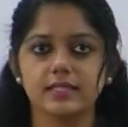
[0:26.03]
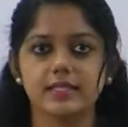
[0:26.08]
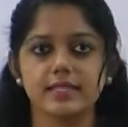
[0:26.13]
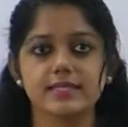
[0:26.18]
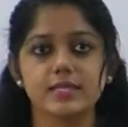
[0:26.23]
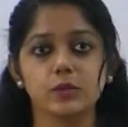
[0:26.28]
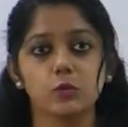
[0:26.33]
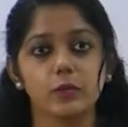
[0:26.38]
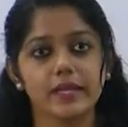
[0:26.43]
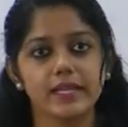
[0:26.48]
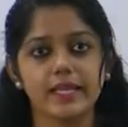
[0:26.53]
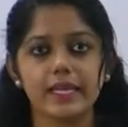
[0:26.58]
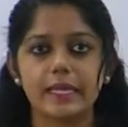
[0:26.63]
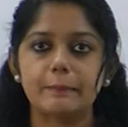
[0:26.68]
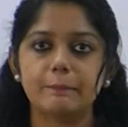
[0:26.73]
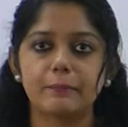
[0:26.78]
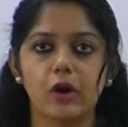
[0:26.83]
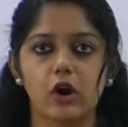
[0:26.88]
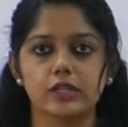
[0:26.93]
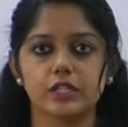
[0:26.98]
it is a very
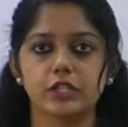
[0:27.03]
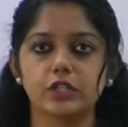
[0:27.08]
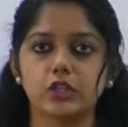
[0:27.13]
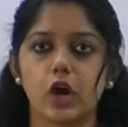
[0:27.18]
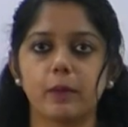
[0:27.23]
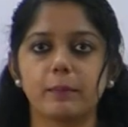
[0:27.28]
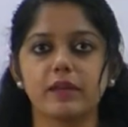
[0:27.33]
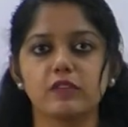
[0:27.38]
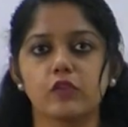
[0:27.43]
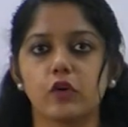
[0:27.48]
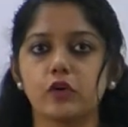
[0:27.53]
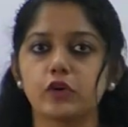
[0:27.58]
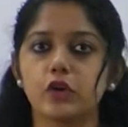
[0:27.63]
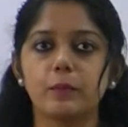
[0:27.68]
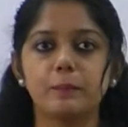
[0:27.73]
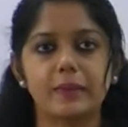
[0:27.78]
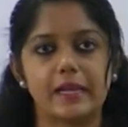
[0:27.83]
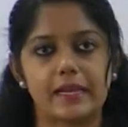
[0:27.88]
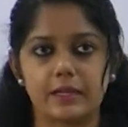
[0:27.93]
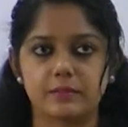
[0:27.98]
important topic for
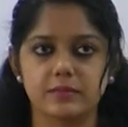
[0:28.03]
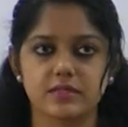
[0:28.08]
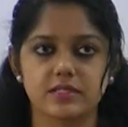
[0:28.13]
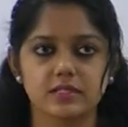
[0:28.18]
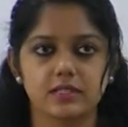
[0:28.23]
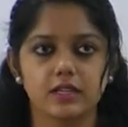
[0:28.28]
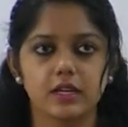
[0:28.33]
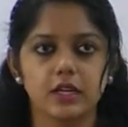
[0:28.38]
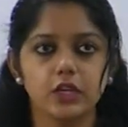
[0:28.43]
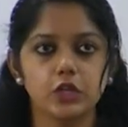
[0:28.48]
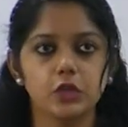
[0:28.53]
your prelims.